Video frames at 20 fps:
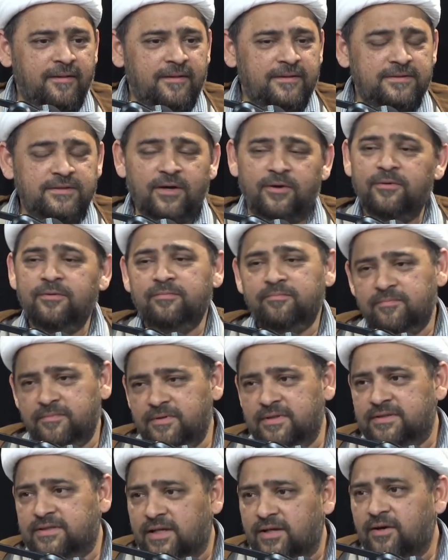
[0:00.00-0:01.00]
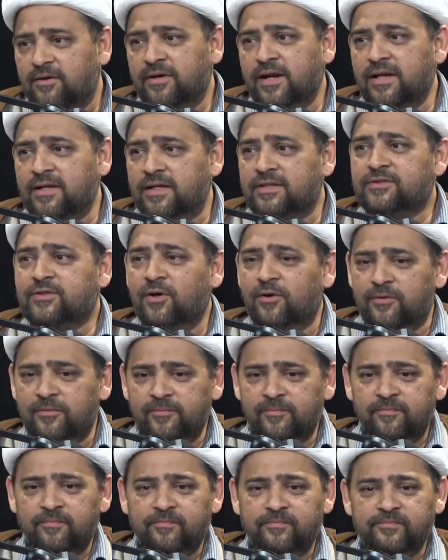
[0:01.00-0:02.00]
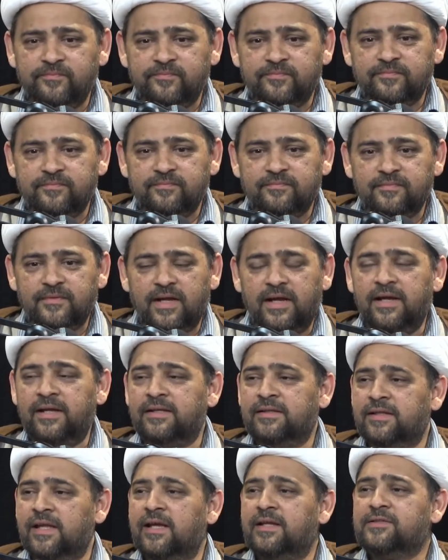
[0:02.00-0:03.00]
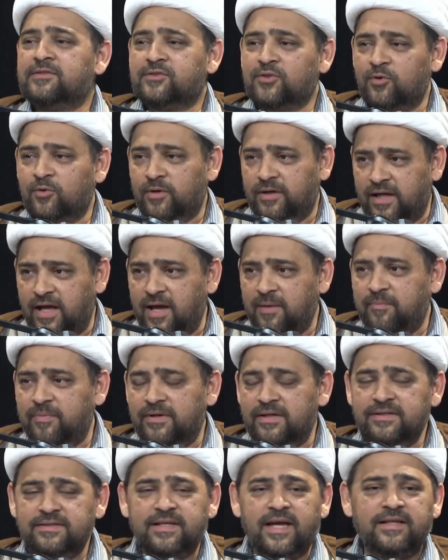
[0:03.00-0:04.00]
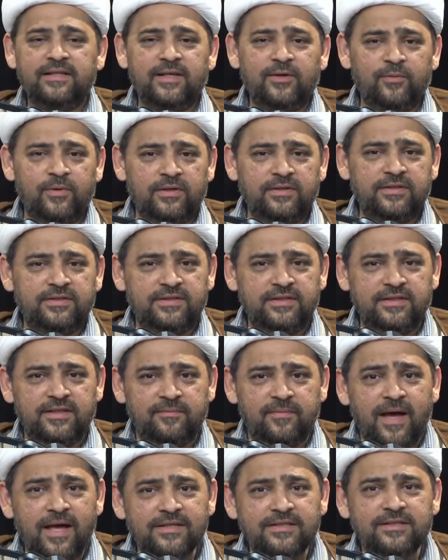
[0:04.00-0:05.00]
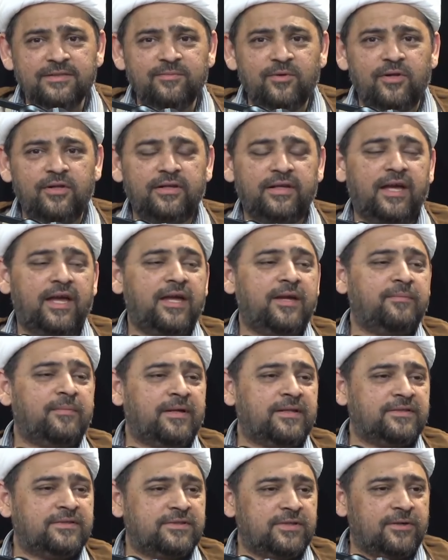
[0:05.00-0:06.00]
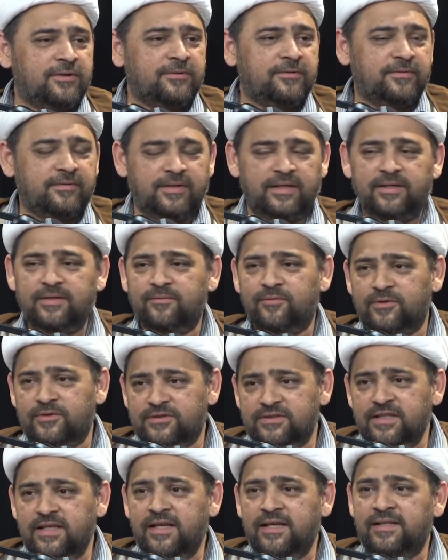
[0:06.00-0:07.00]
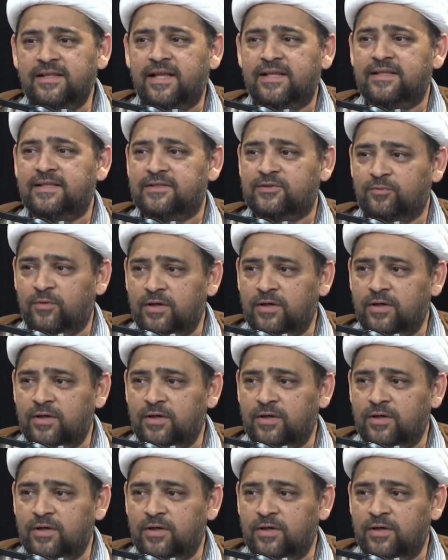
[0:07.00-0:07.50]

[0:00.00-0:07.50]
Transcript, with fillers: So he said, "All right, let's go." and then so what happened is that they went to see the basketball game and so he was seeing that there's